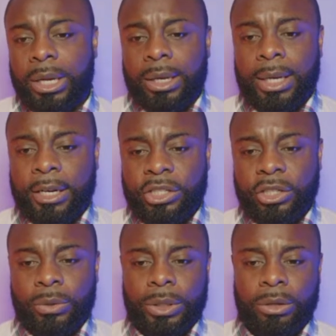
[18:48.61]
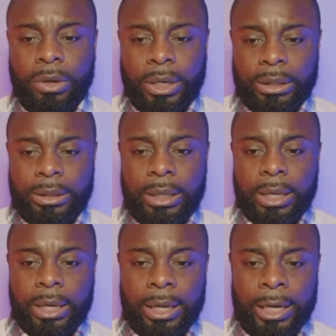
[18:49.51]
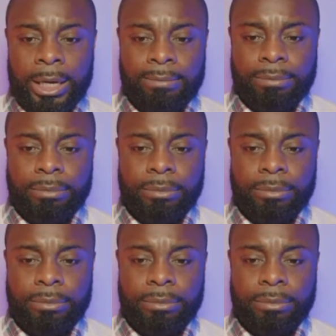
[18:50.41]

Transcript: Let us know in the audience. Brian